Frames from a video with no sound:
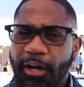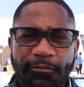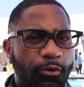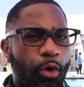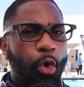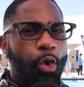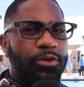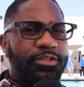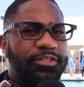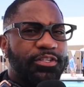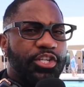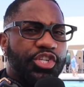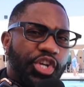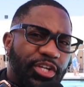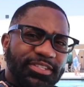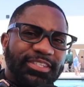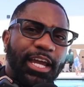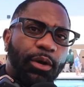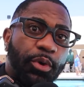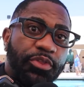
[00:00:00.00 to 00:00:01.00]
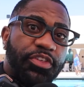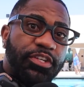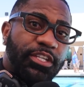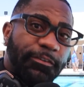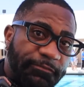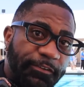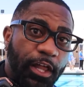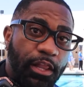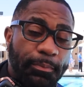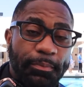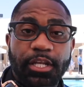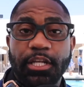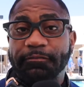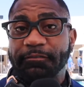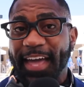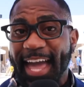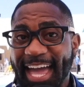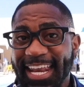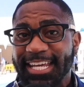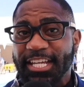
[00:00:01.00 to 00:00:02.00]
Of course, just like with the development
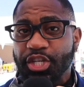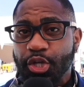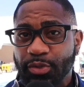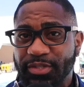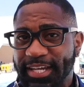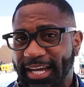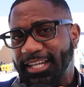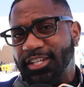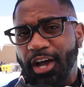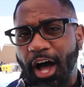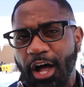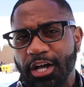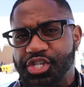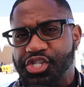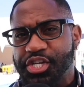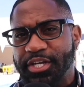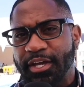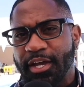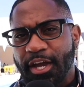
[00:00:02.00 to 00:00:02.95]
of any new technology,